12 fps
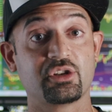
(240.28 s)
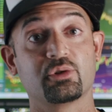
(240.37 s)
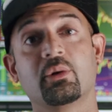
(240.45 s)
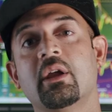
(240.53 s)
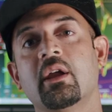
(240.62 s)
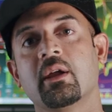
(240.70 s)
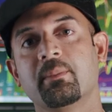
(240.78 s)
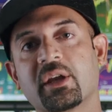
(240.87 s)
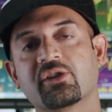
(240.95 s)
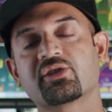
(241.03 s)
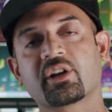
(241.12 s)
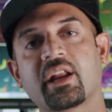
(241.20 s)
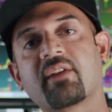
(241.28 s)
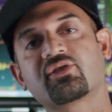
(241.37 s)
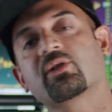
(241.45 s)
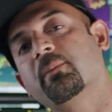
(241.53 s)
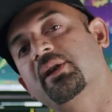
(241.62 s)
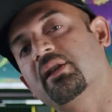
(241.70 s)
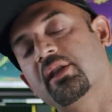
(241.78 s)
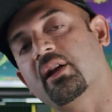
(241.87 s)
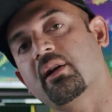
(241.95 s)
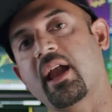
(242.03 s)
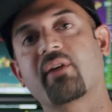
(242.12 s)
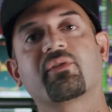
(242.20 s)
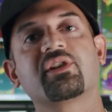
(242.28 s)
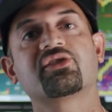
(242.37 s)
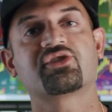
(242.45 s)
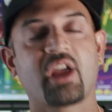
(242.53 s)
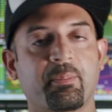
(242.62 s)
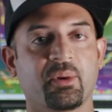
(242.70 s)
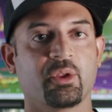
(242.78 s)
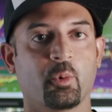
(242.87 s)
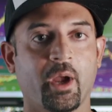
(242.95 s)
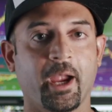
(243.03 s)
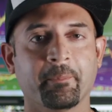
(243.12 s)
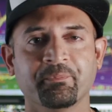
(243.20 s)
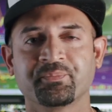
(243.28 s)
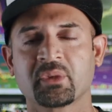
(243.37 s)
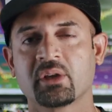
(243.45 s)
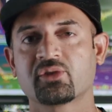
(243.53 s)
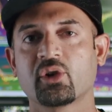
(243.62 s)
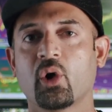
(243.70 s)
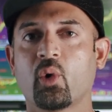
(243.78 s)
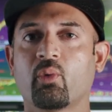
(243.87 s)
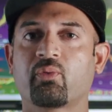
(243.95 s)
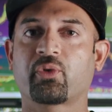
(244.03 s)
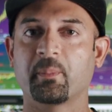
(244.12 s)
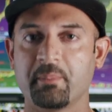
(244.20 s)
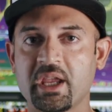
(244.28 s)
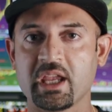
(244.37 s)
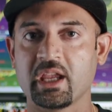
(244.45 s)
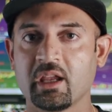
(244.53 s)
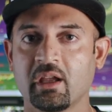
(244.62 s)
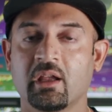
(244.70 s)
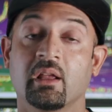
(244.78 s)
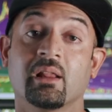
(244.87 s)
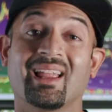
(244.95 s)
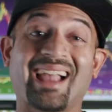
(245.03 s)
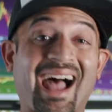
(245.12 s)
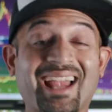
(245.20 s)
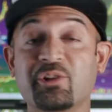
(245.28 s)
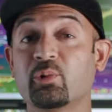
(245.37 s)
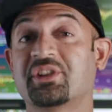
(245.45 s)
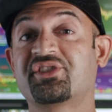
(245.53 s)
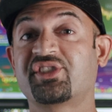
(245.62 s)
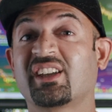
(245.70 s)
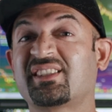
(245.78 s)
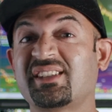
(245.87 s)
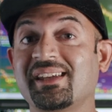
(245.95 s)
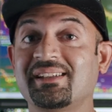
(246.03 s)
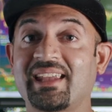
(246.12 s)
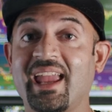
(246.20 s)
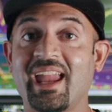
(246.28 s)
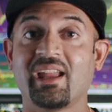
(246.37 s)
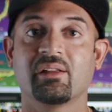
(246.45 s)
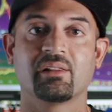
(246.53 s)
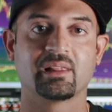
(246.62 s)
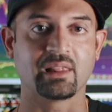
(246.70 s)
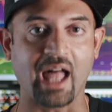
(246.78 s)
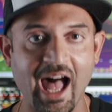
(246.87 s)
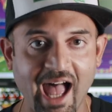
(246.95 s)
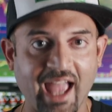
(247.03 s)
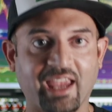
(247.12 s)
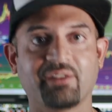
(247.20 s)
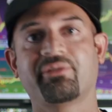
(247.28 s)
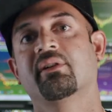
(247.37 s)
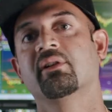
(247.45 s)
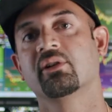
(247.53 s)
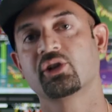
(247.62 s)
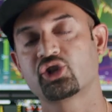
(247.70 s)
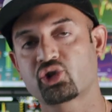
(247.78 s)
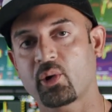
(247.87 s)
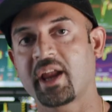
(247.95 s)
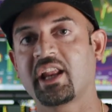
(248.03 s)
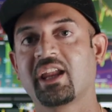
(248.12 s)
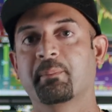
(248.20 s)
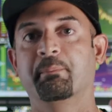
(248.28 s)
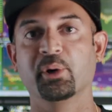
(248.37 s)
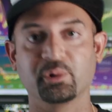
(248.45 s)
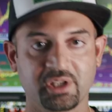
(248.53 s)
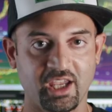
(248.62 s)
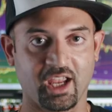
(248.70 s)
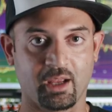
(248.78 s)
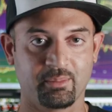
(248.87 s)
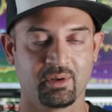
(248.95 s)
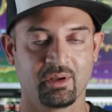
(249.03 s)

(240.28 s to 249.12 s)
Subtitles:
you because you're gonna have somebody there every step of the way. So for me, I do a 60-day live trading bootcamp.